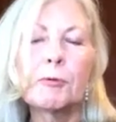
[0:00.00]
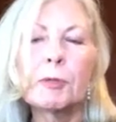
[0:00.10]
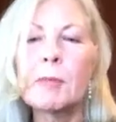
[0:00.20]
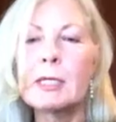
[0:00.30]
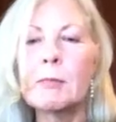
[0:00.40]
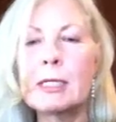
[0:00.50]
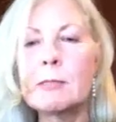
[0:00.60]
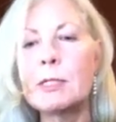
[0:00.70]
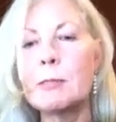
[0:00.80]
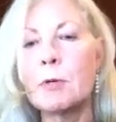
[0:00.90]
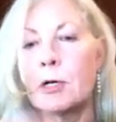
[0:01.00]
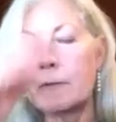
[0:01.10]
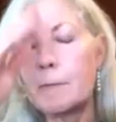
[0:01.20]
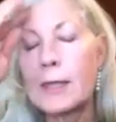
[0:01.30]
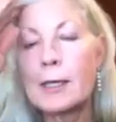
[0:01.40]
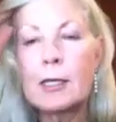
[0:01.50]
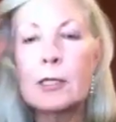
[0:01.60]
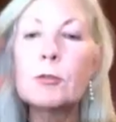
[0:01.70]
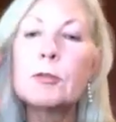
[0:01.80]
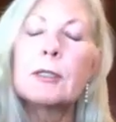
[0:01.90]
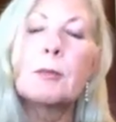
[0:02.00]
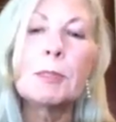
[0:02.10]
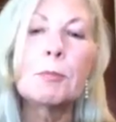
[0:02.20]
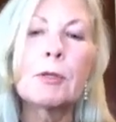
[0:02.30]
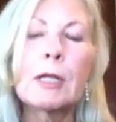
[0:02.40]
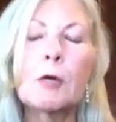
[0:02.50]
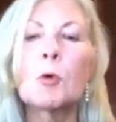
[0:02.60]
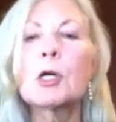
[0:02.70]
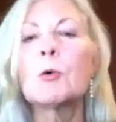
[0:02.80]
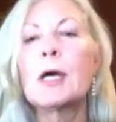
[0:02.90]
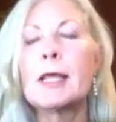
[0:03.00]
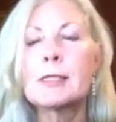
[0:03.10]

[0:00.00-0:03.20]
it with many, many people, including the people that I work with.